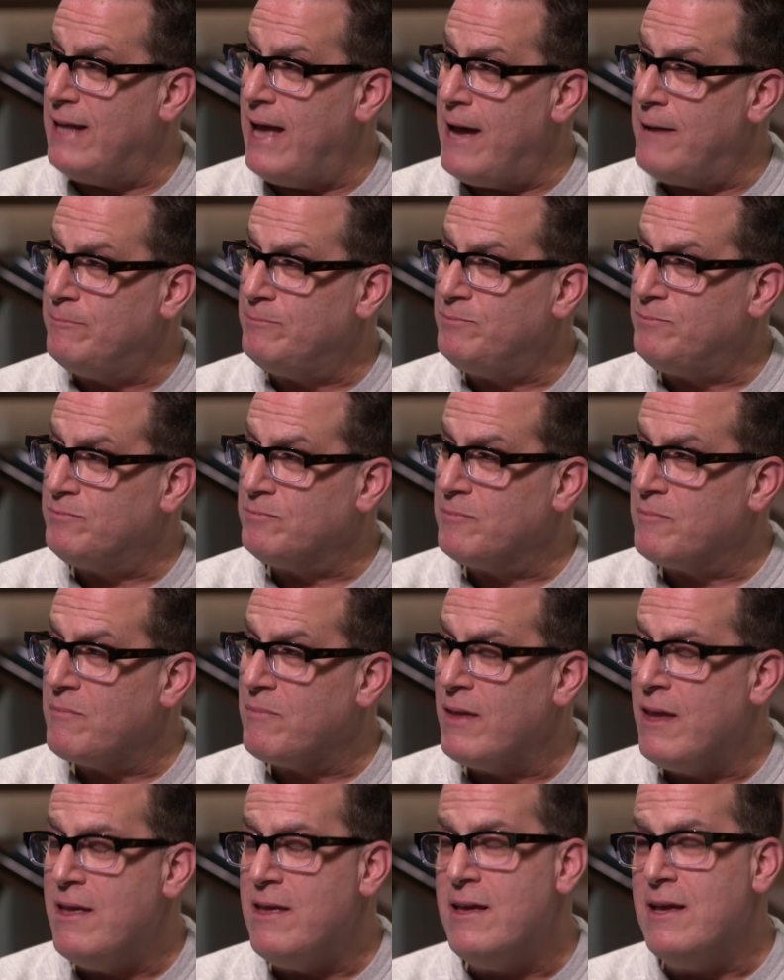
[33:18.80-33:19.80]
that.
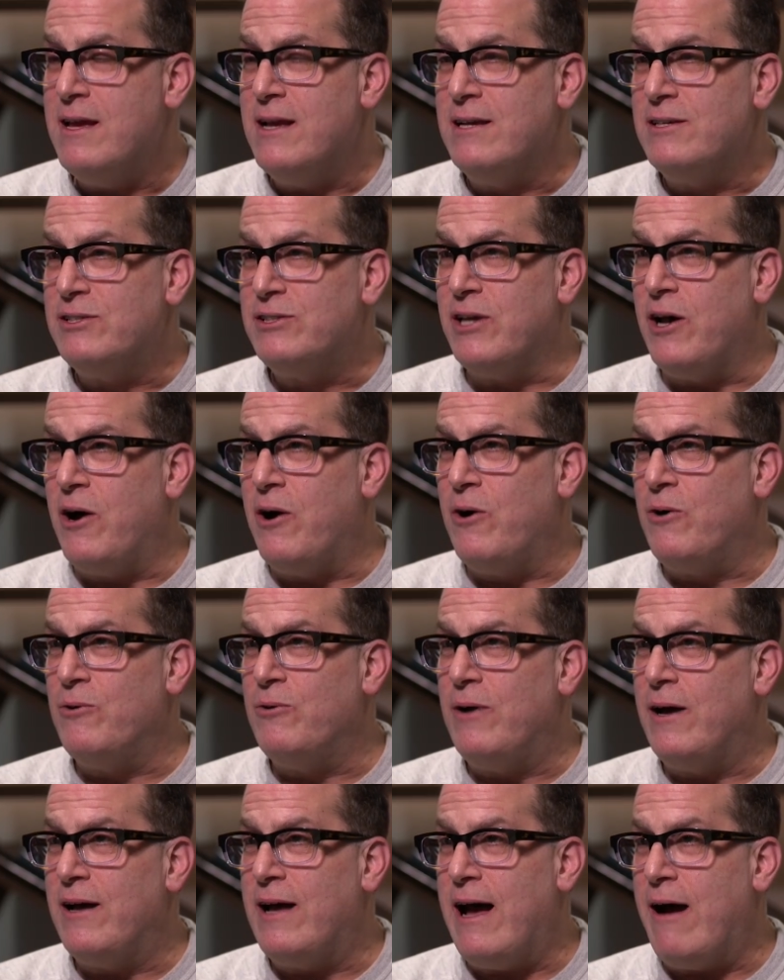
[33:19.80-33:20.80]

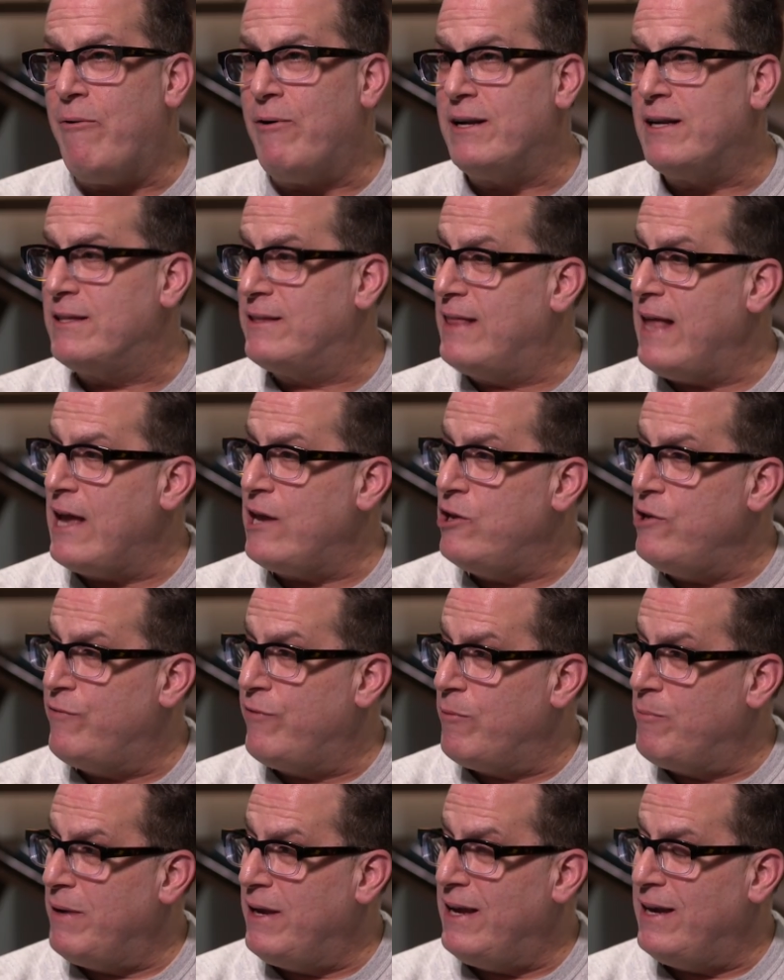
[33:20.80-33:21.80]
So I want to thank you for
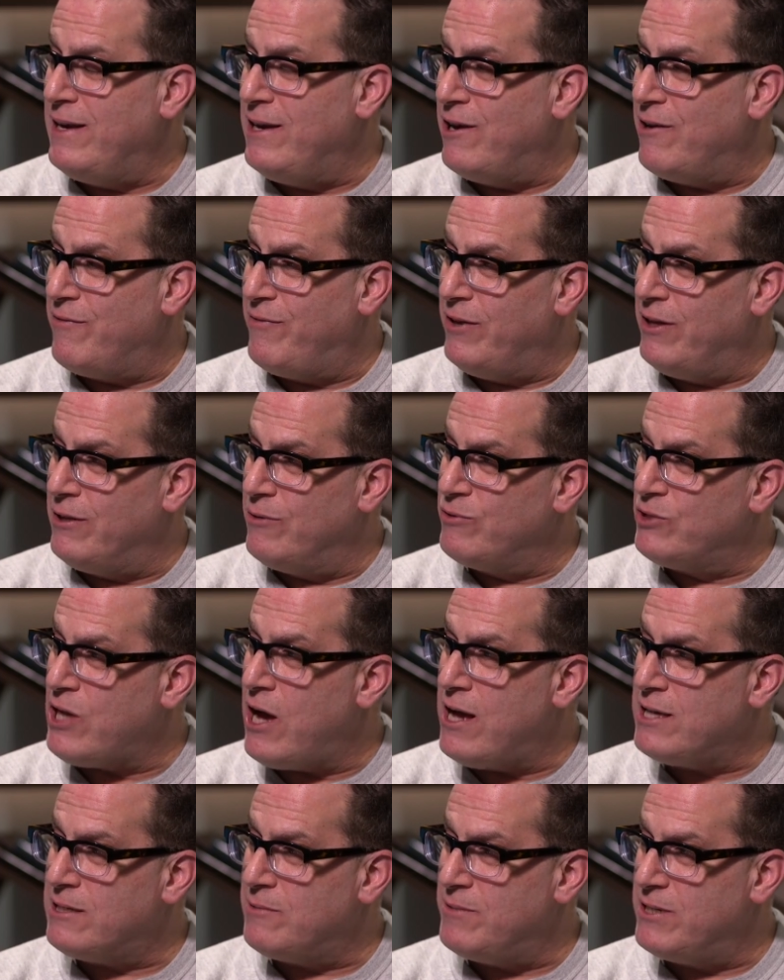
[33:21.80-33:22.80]
being here, Phil. It was
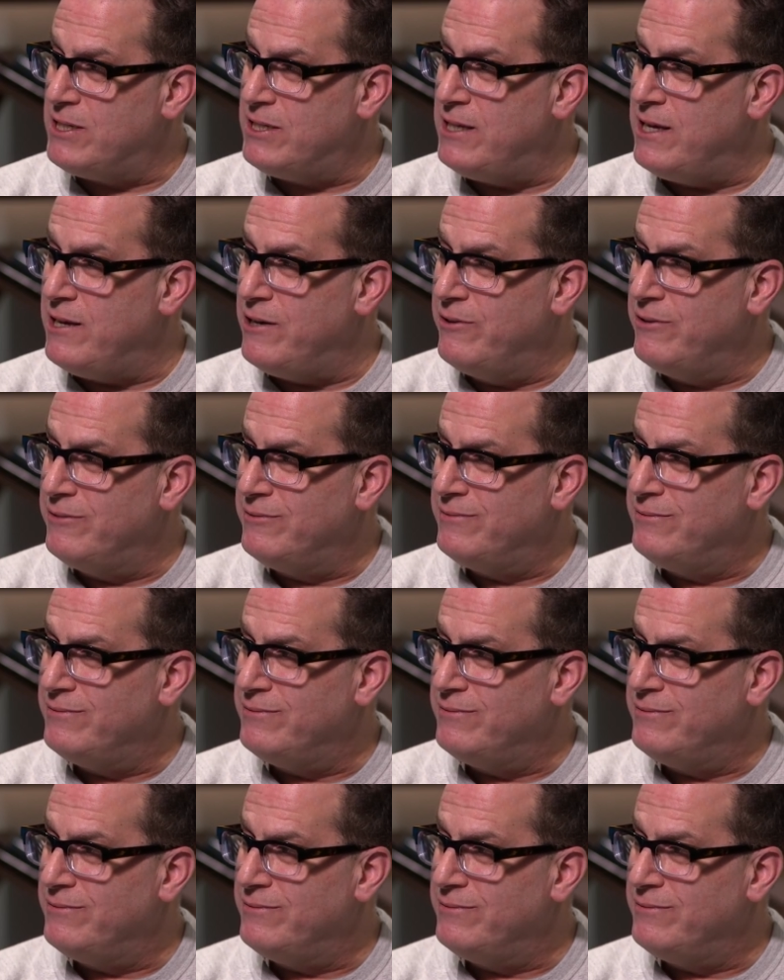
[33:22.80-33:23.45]
awesome to see you.